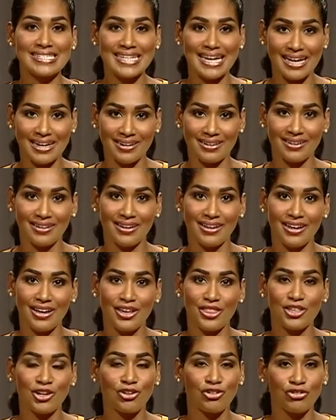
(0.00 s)
Anne,
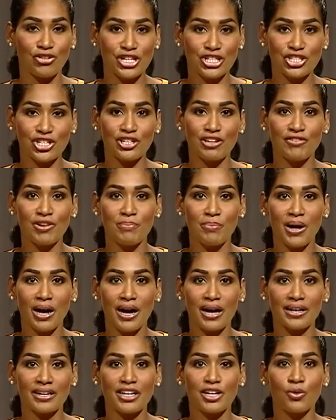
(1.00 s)
the creation of a
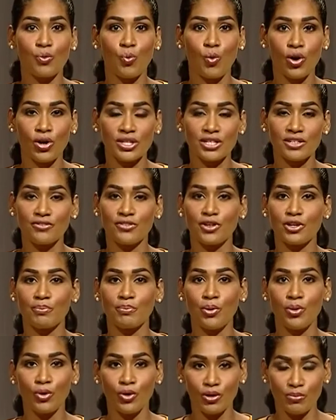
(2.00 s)
park in Waterford,
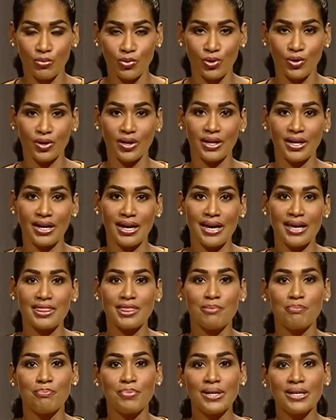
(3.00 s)
Portmore,
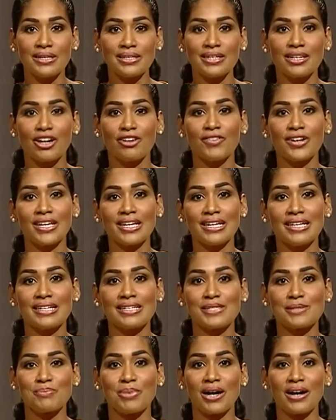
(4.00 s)
the building of a
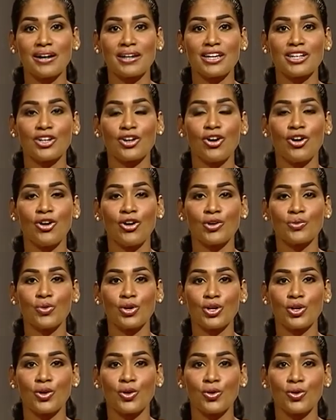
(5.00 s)
kiddies park in
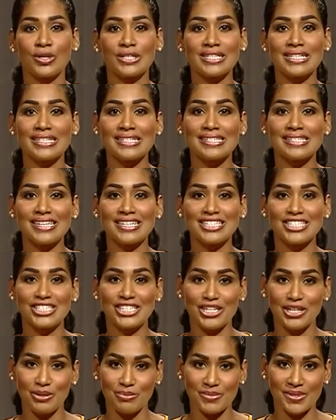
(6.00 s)
Cornwall Court in St.
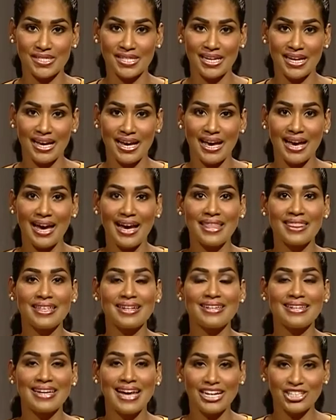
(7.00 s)
James, and the
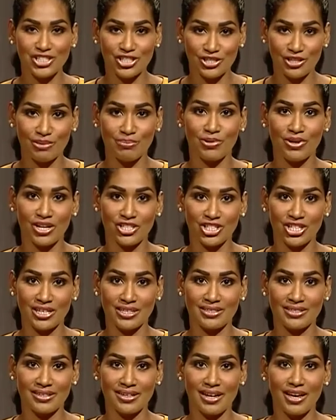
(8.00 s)
national
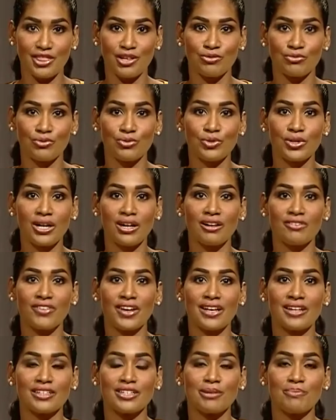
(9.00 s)
project at the Rudolph
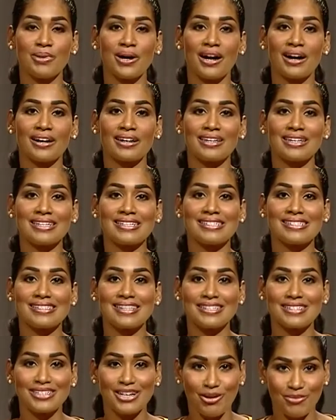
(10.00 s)
Elder Park in
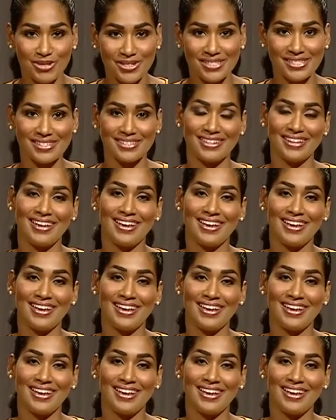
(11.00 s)
St. Thomas.